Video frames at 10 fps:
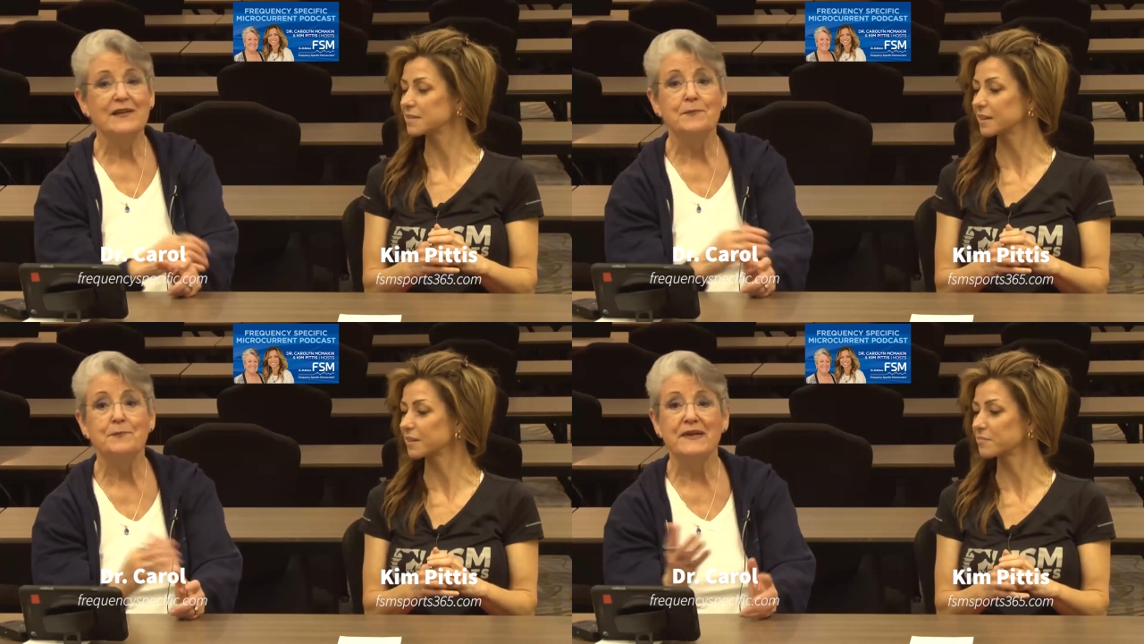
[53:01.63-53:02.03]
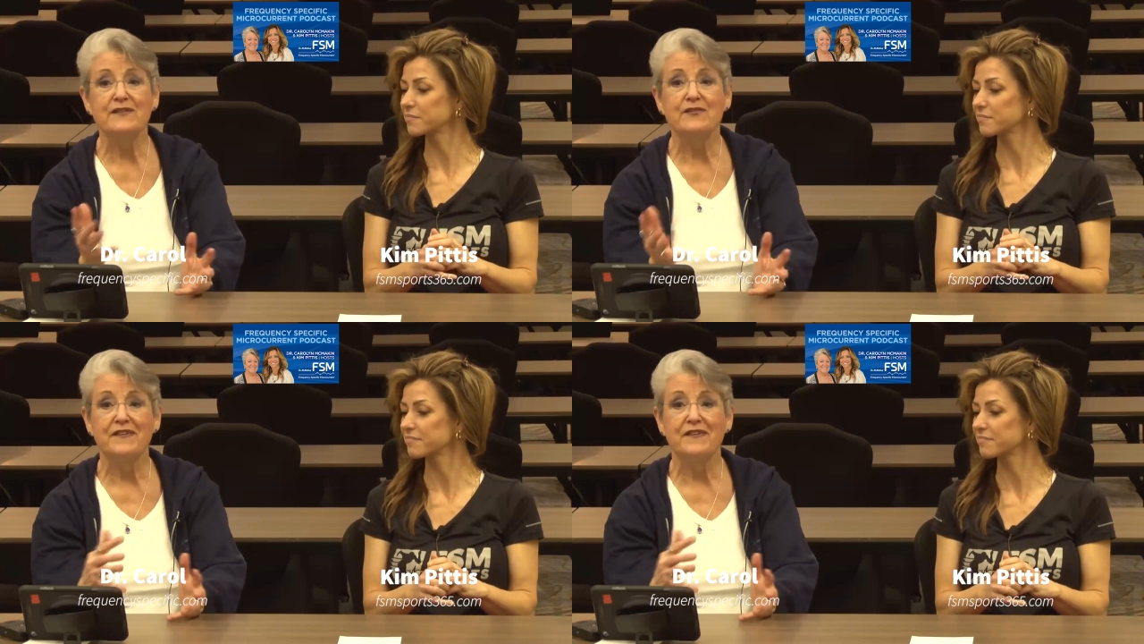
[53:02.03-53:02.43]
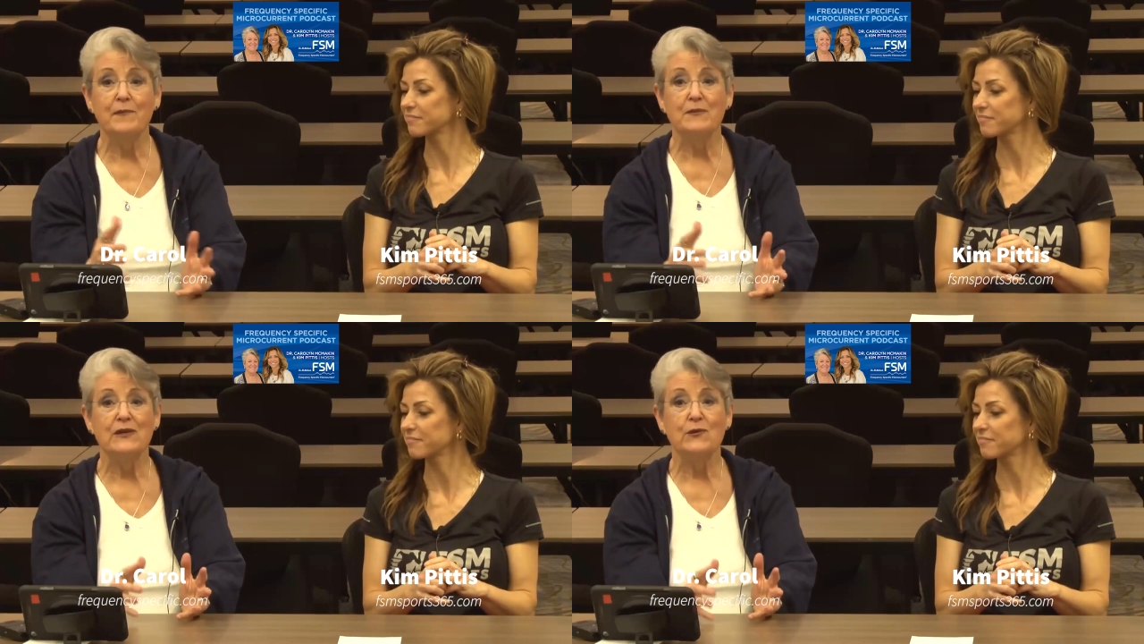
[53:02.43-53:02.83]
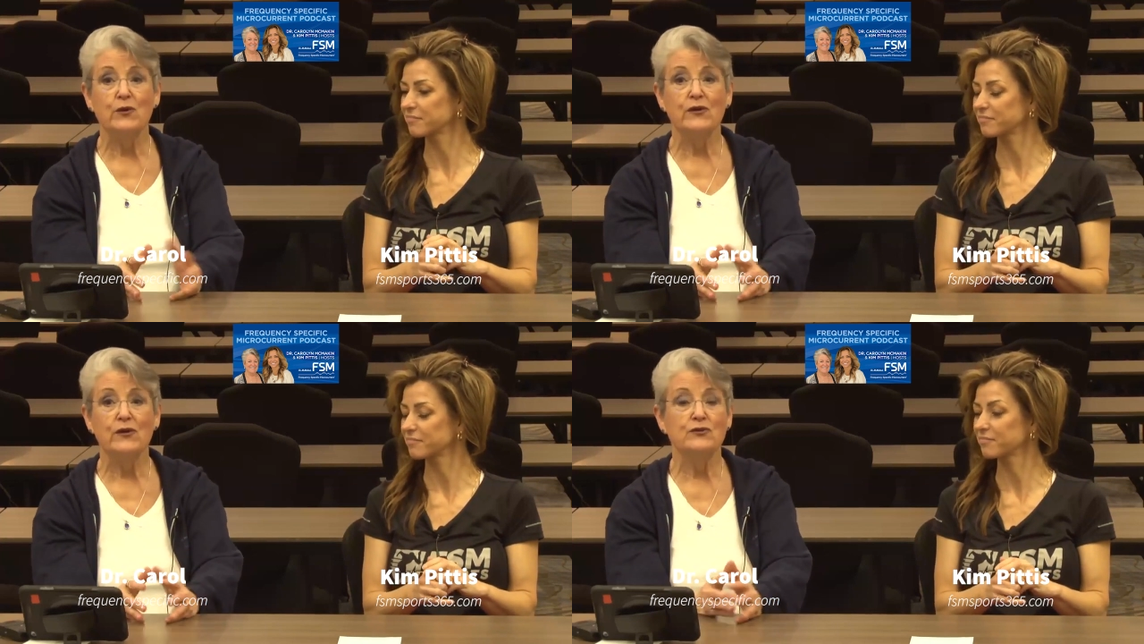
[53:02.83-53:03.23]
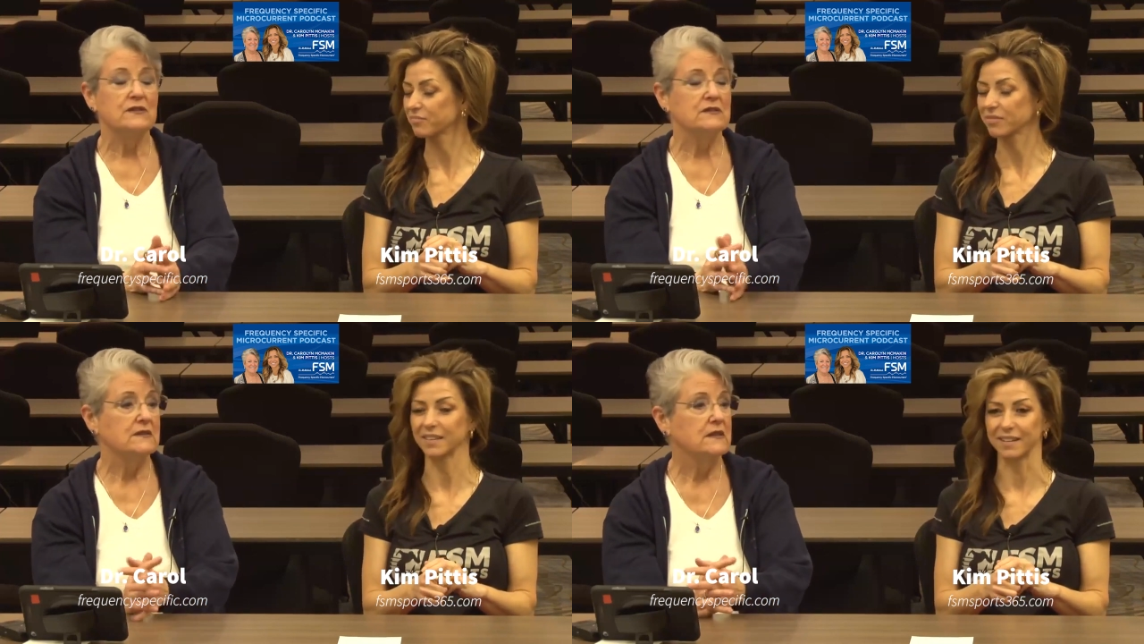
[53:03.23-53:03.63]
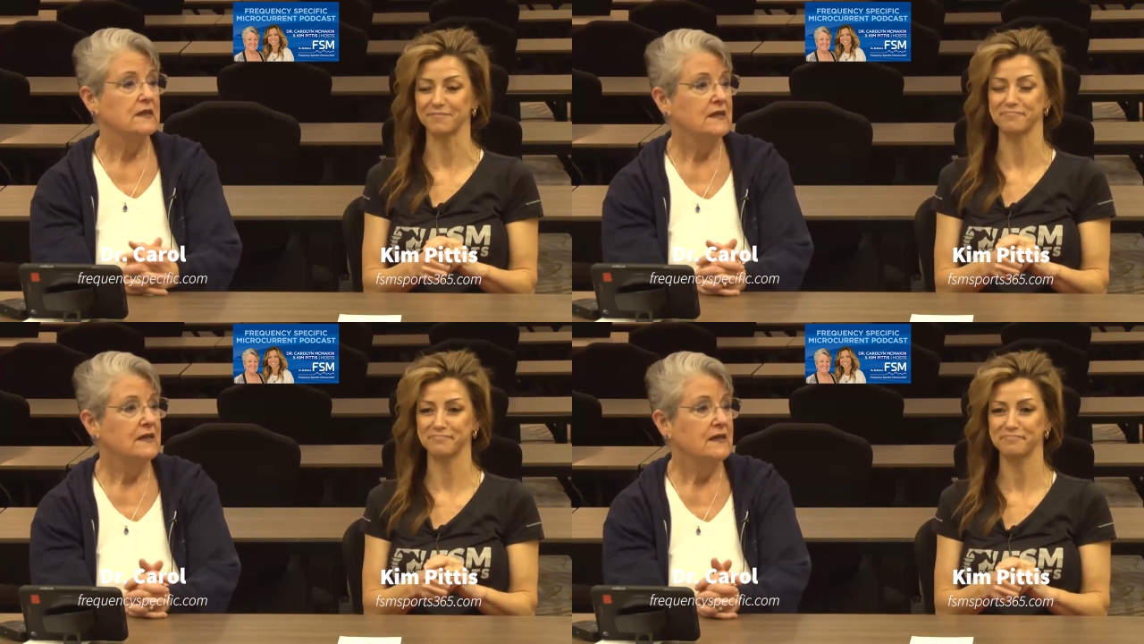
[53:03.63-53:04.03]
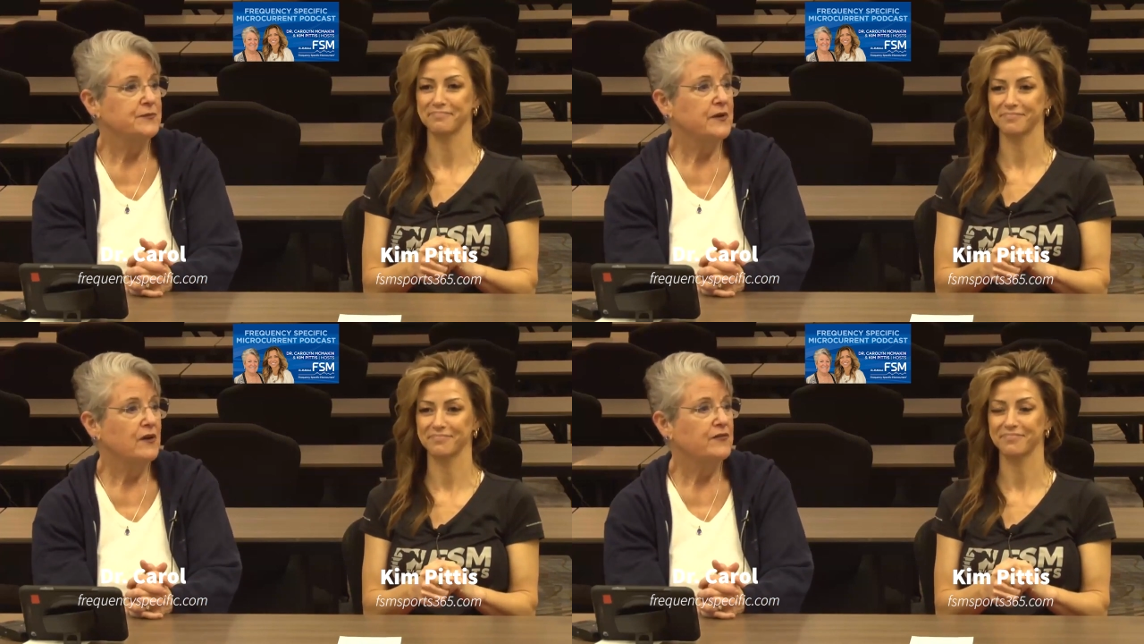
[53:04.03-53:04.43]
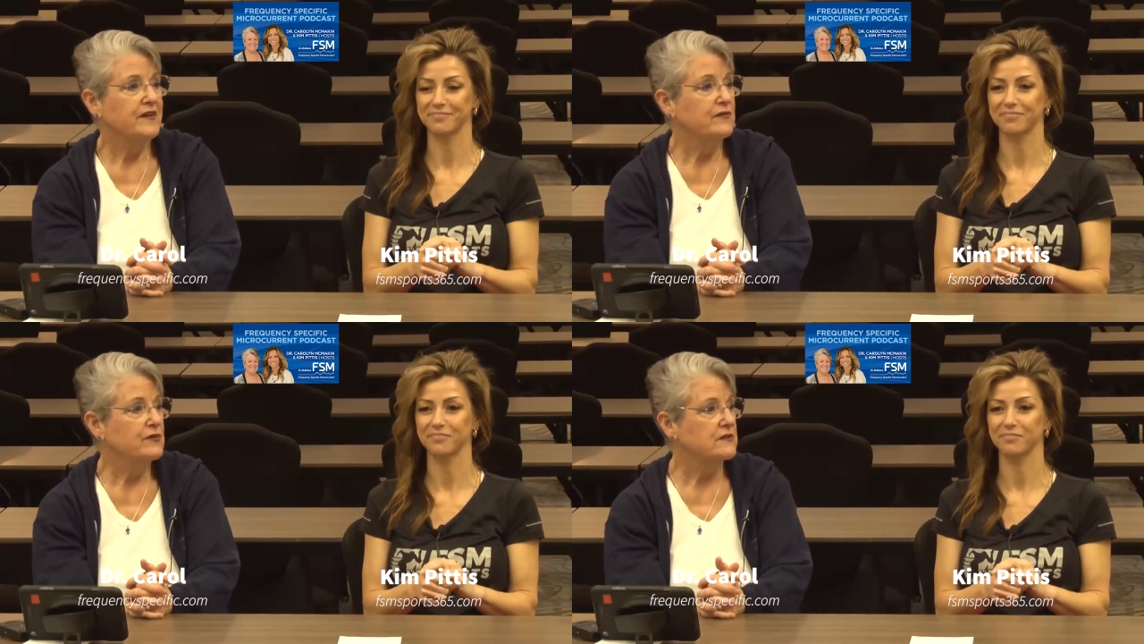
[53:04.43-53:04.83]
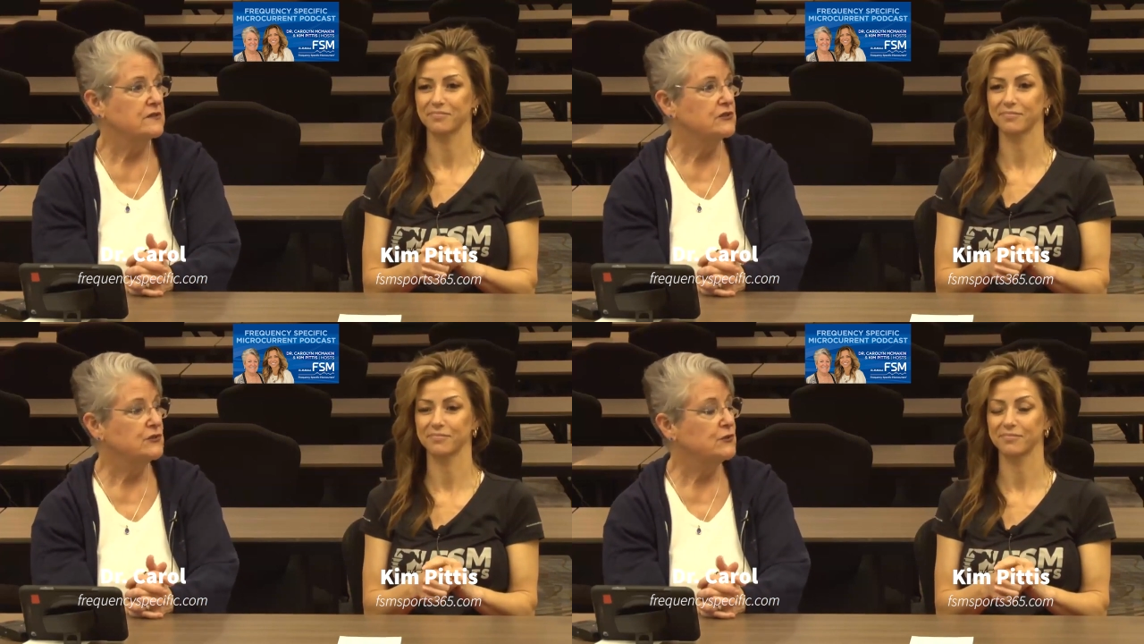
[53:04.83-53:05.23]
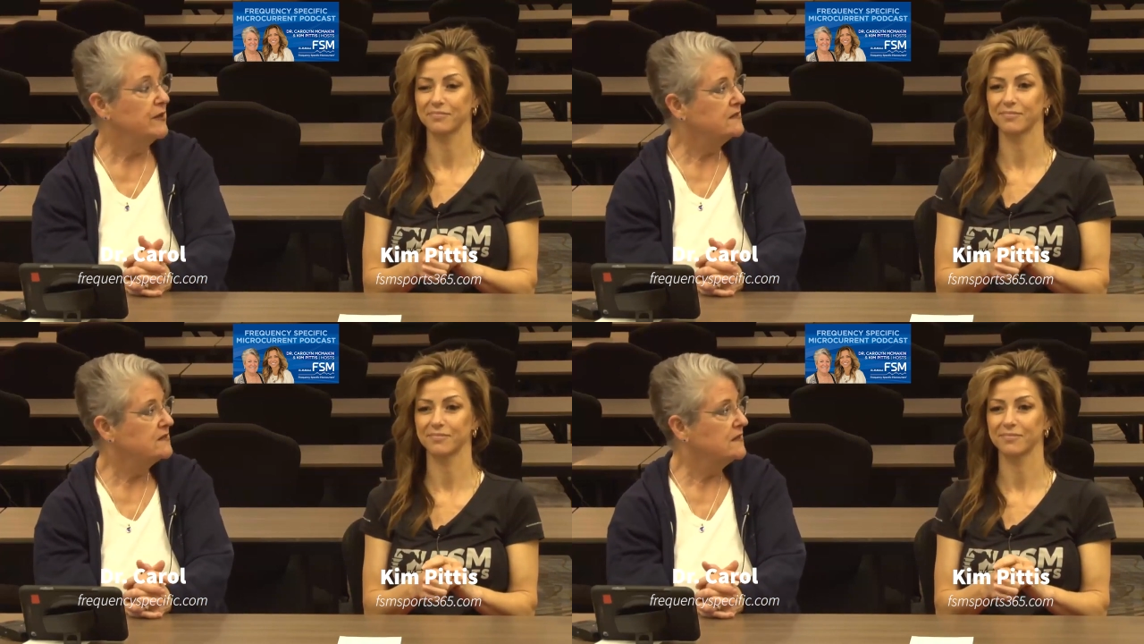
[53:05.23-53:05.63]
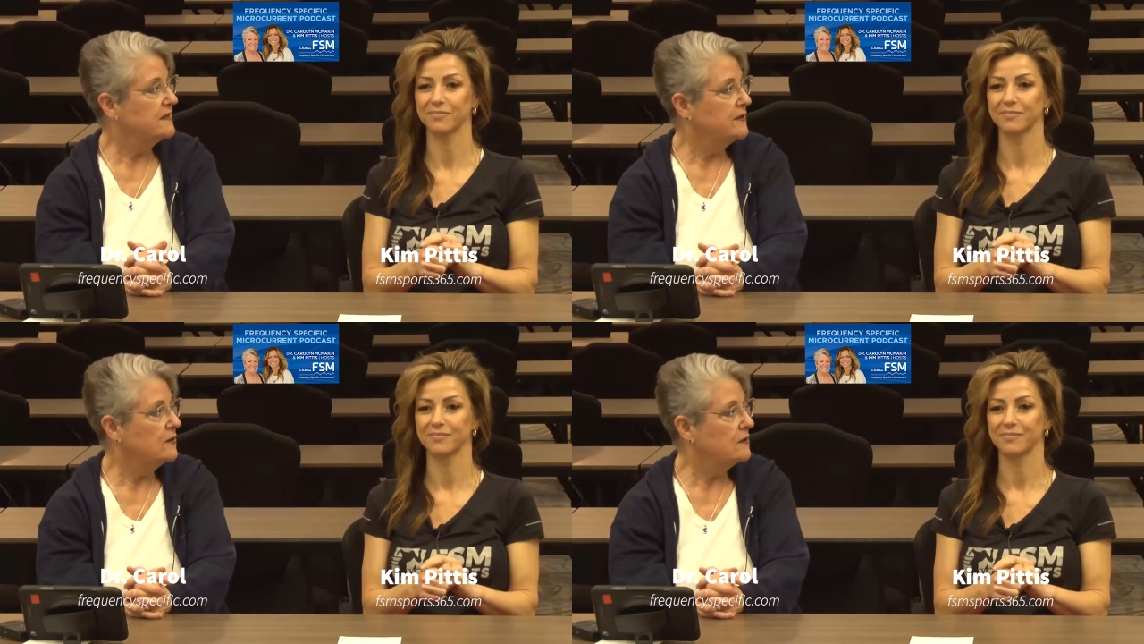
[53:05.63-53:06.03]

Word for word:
Speaker 1: having a big family reunion. Yeah our favorite two weeks of the year.